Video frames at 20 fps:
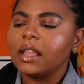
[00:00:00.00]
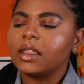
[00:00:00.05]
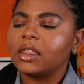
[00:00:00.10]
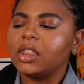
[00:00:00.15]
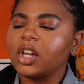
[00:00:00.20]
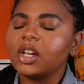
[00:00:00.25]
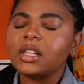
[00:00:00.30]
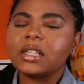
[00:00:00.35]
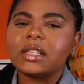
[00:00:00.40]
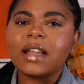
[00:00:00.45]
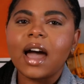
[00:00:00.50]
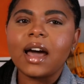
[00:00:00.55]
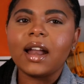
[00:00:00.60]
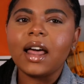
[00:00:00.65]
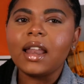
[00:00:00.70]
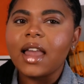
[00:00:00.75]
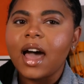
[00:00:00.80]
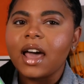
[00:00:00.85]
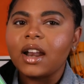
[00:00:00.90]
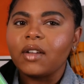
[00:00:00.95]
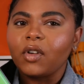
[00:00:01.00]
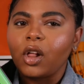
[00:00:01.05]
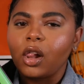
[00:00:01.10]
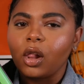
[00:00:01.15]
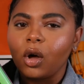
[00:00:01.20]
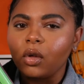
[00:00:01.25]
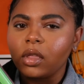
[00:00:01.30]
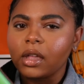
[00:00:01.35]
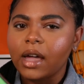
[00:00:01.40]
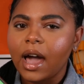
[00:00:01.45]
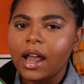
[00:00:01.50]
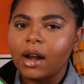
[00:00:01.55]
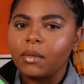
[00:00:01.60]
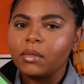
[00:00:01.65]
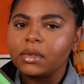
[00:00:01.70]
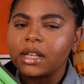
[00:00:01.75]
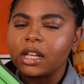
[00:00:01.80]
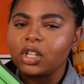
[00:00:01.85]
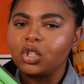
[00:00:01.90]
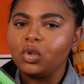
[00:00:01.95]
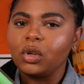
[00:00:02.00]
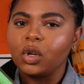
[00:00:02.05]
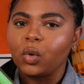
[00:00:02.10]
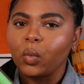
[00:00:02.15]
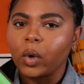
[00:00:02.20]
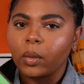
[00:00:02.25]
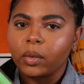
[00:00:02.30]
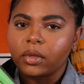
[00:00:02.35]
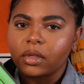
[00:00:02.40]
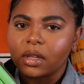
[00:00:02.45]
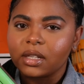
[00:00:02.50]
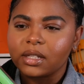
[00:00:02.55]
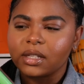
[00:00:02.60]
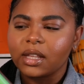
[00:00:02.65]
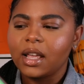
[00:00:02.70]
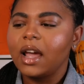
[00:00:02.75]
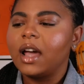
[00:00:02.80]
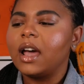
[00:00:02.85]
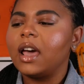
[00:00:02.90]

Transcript: There's not a lot of clothing items that you can wear with this,